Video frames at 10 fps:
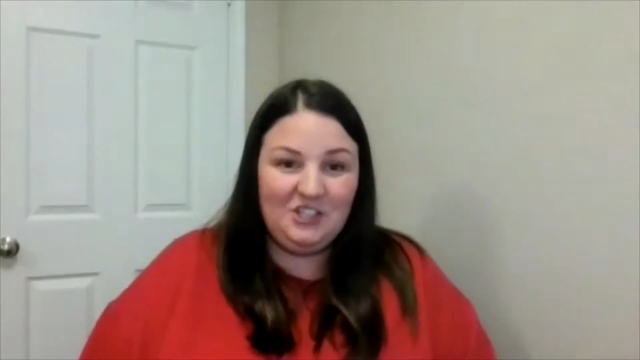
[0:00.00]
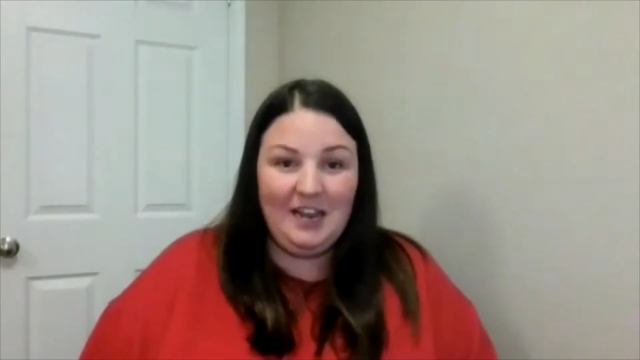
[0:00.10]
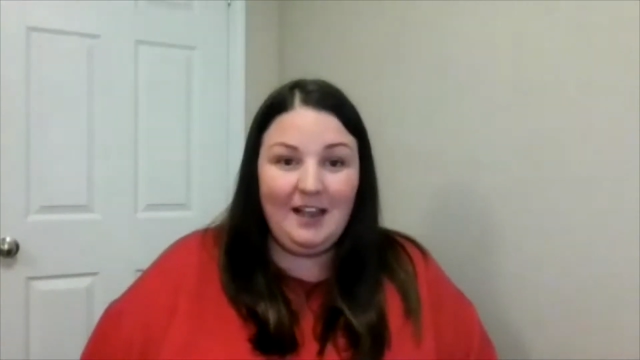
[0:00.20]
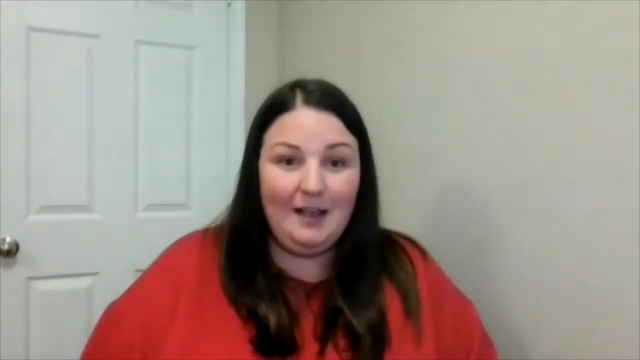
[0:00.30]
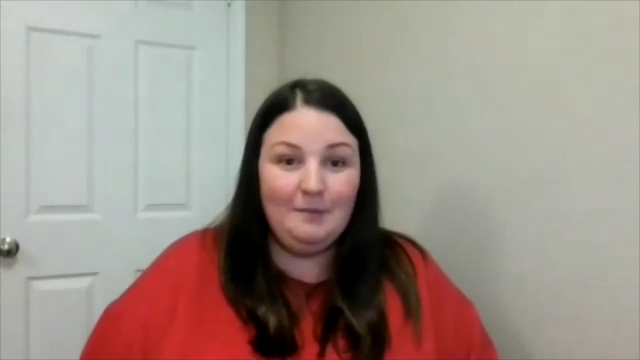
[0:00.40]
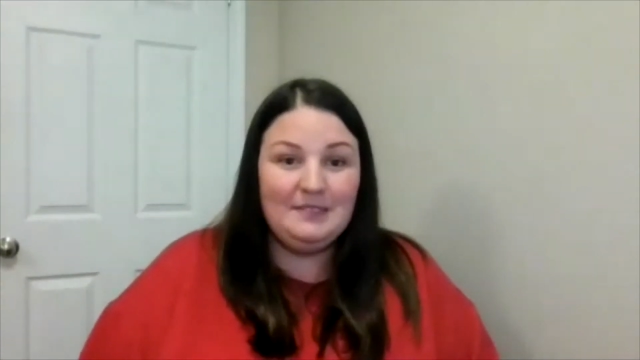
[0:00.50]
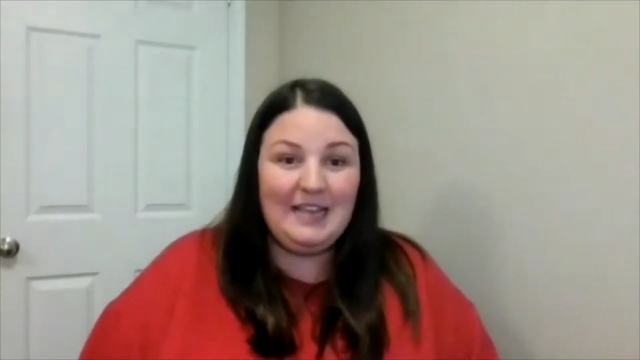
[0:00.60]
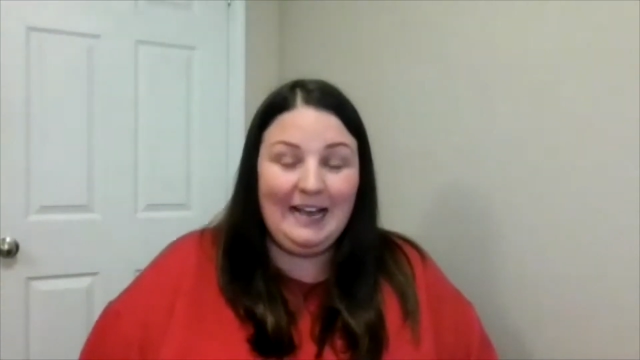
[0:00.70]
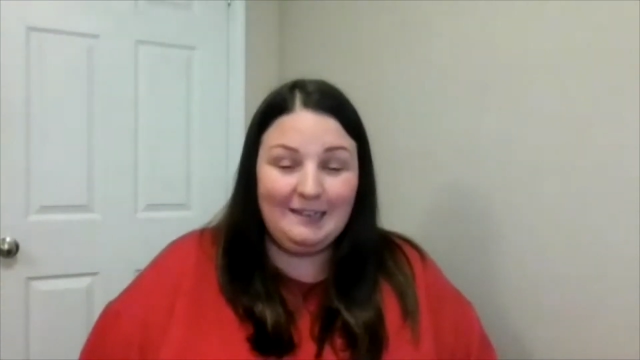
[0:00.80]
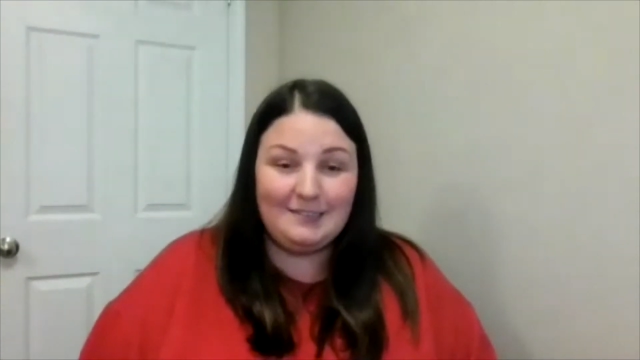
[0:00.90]
Jacobs
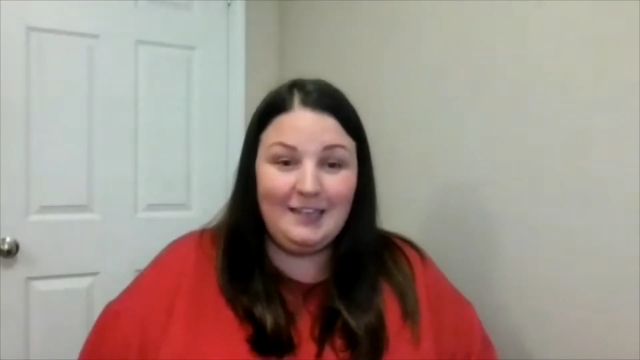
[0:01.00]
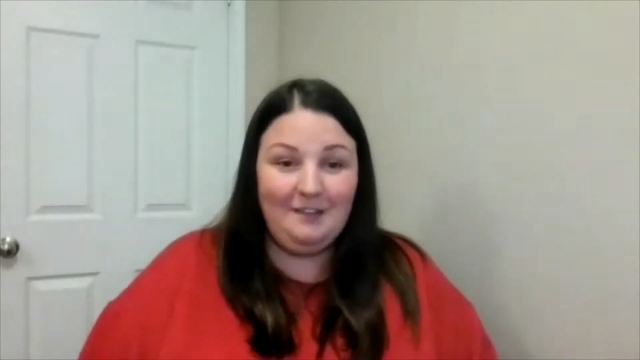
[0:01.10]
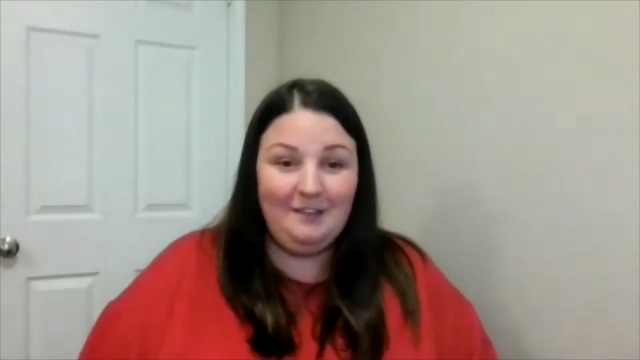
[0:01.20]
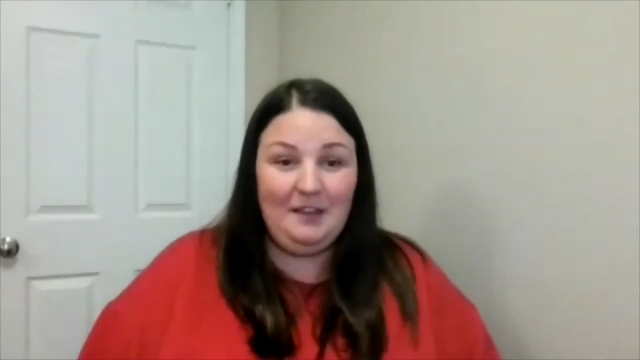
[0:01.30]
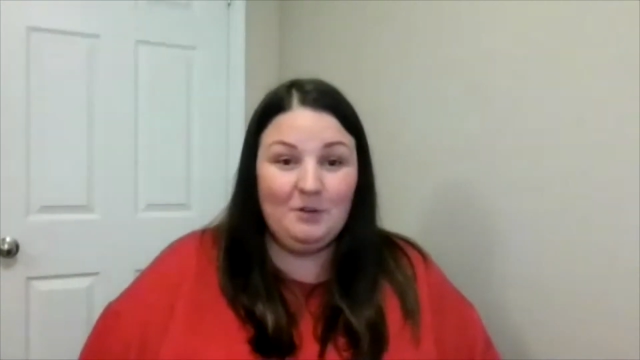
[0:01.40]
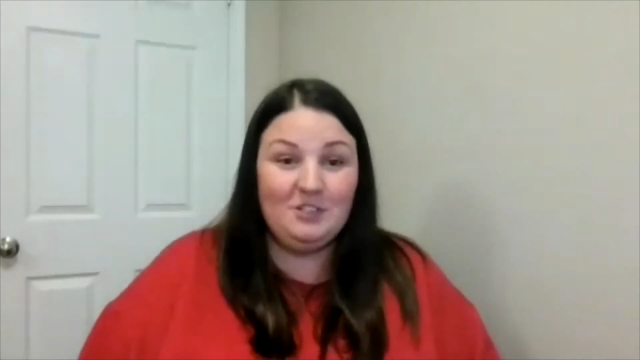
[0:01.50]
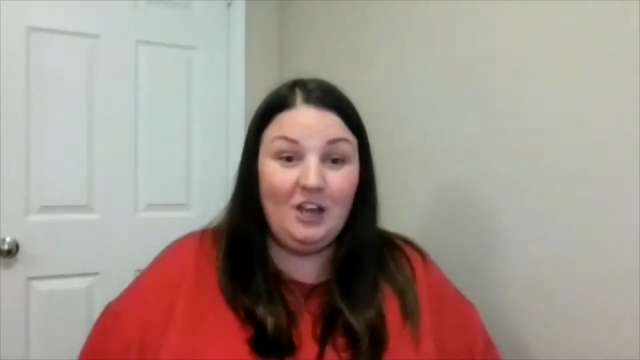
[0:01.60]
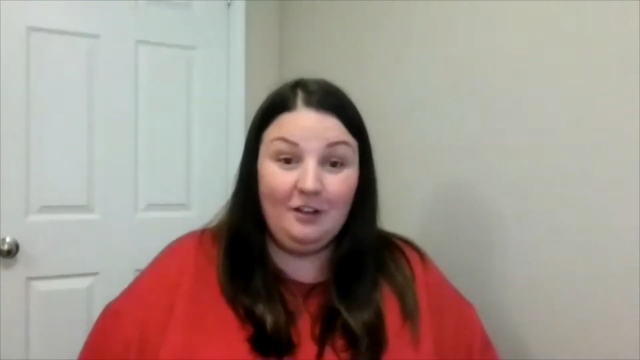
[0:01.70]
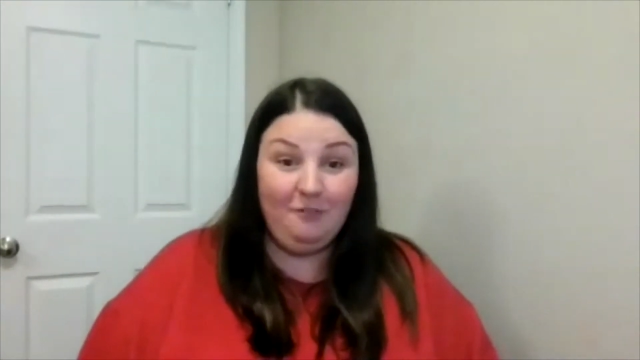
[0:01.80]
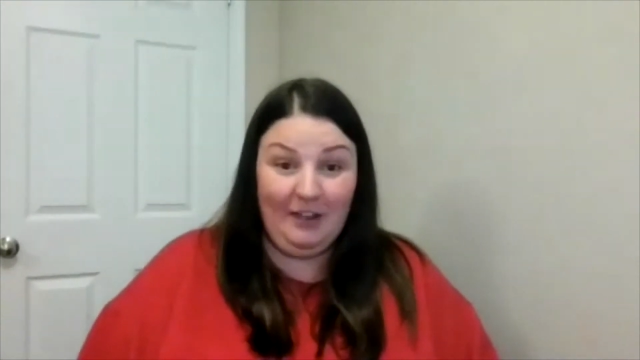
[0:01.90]
asking if they were
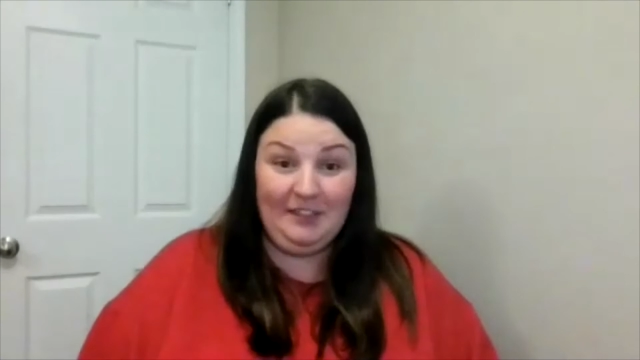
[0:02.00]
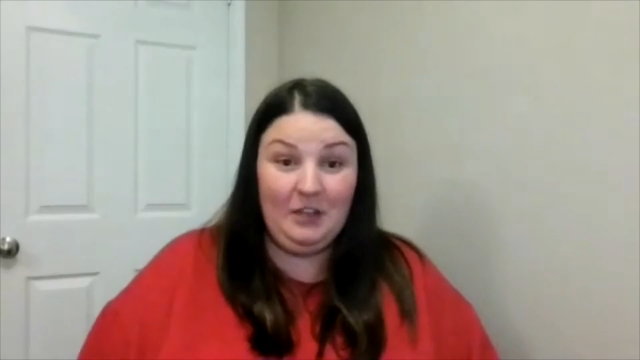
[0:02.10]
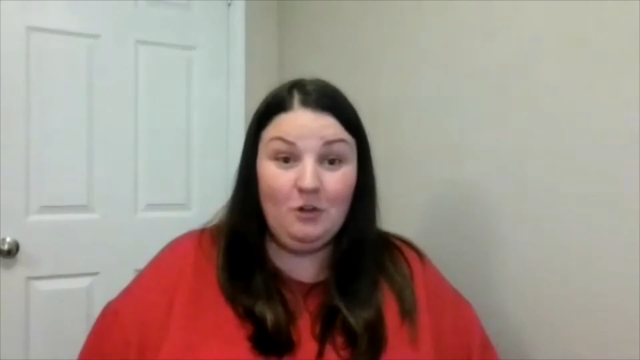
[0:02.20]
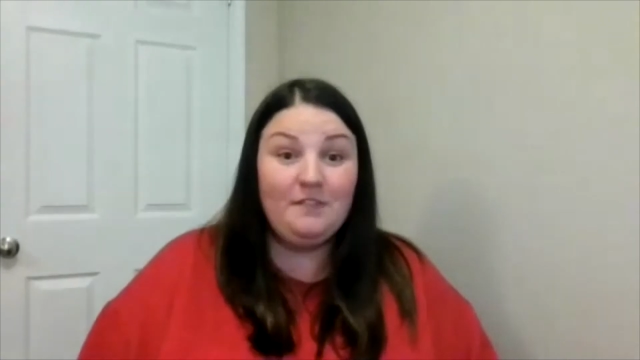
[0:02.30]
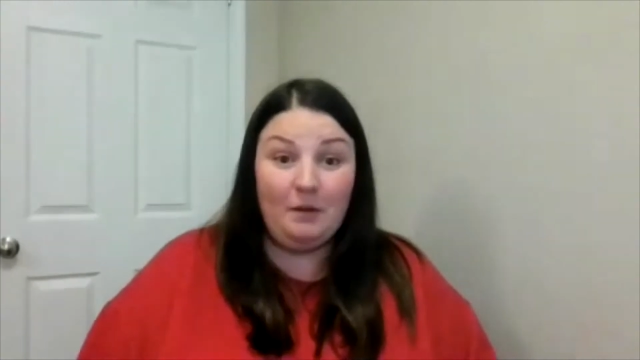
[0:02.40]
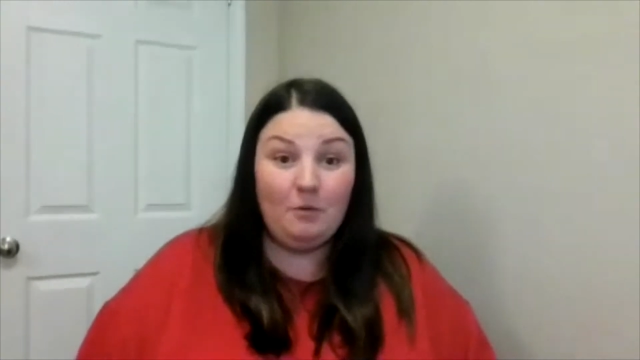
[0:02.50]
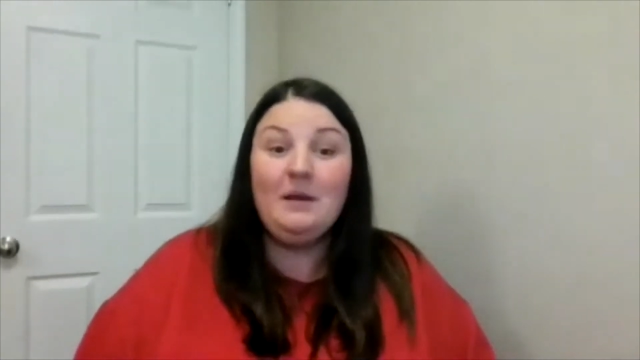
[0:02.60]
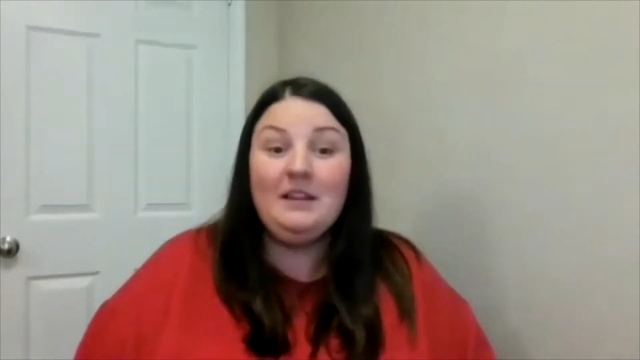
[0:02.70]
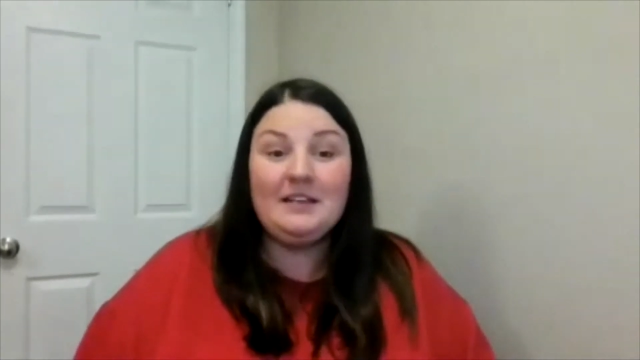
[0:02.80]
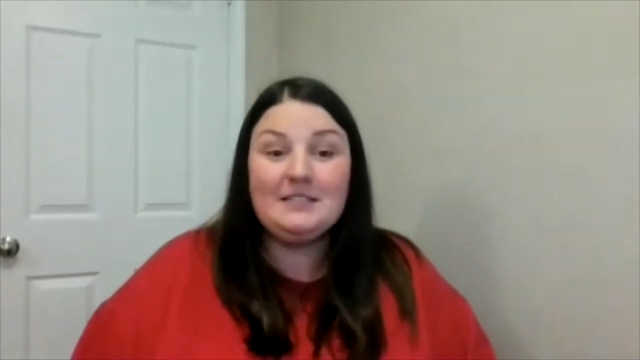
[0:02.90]
dog friendly, or if they were
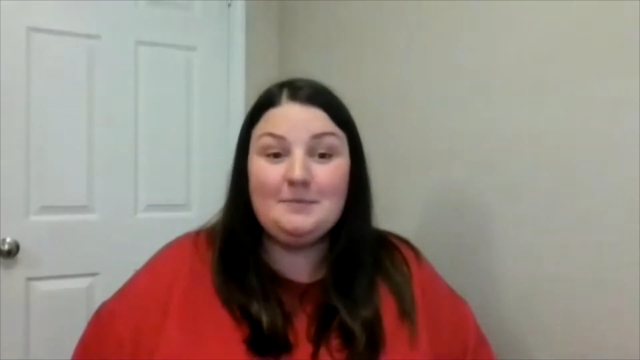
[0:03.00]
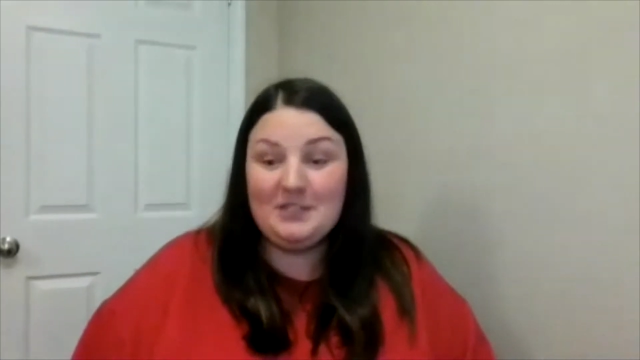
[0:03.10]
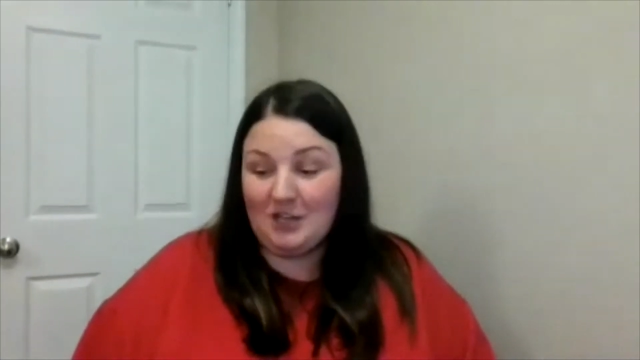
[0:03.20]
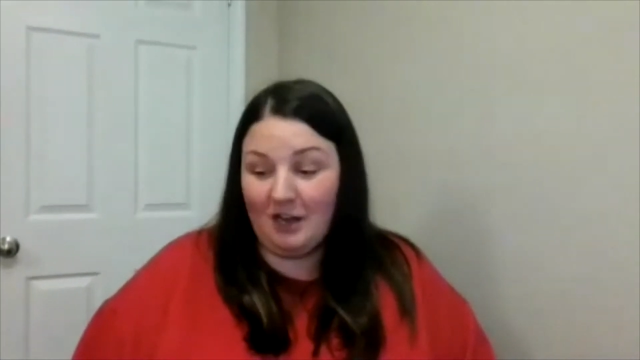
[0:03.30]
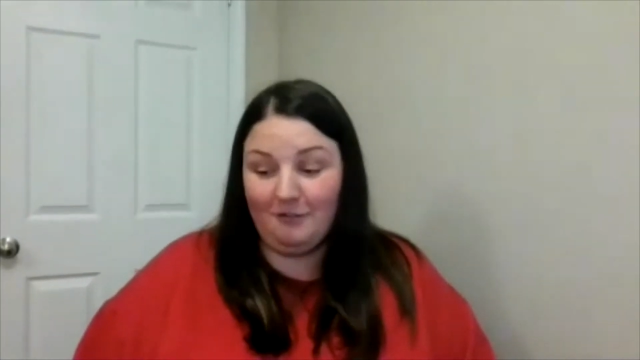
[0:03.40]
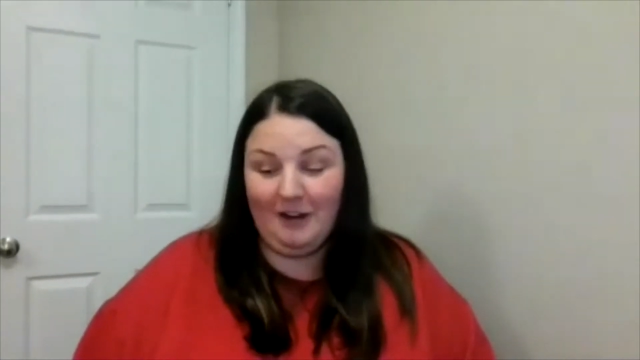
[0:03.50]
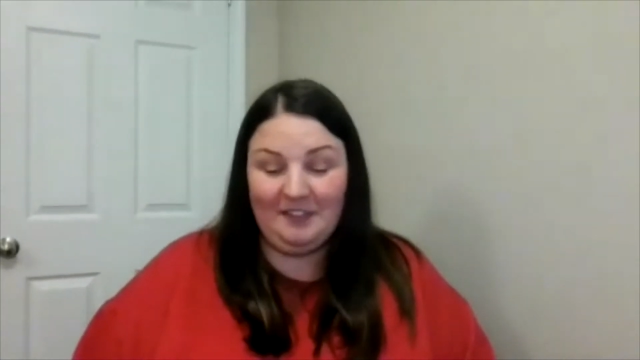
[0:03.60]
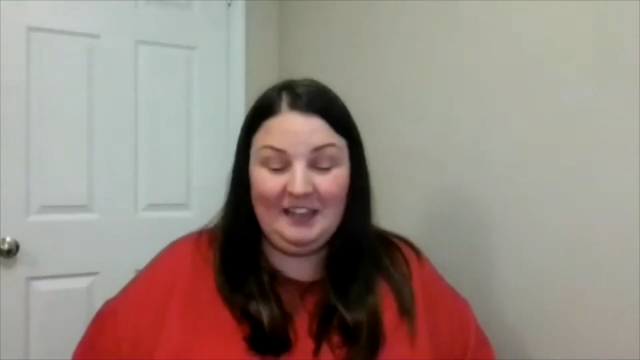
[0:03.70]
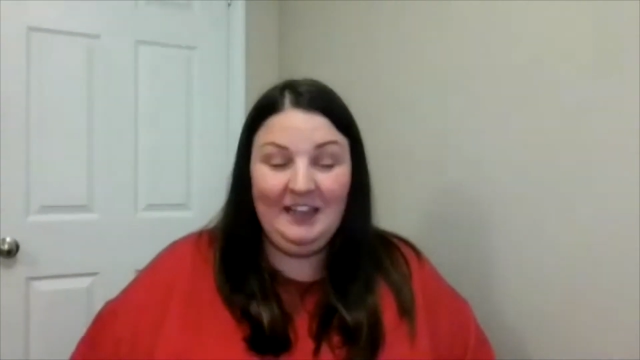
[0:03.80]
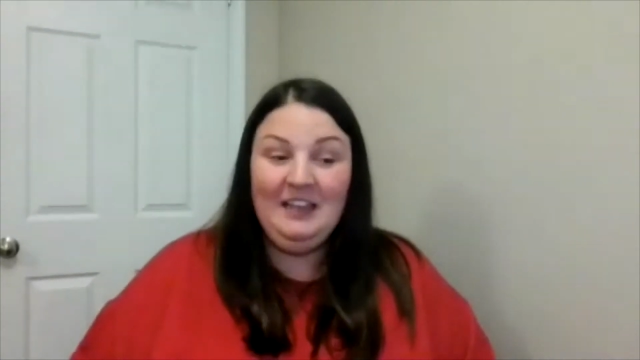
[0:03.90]
willing to be dog
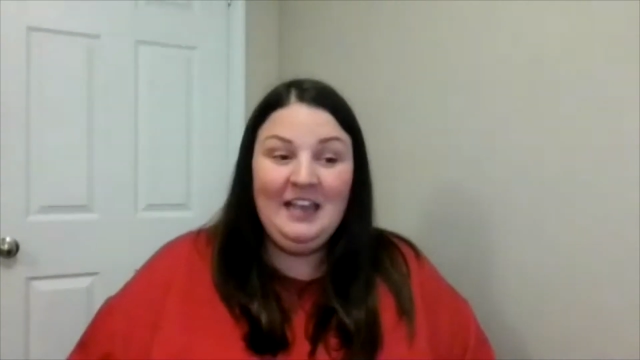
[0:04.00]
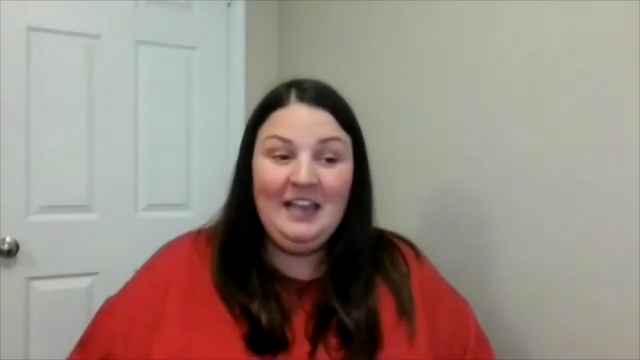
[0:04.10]
friendly.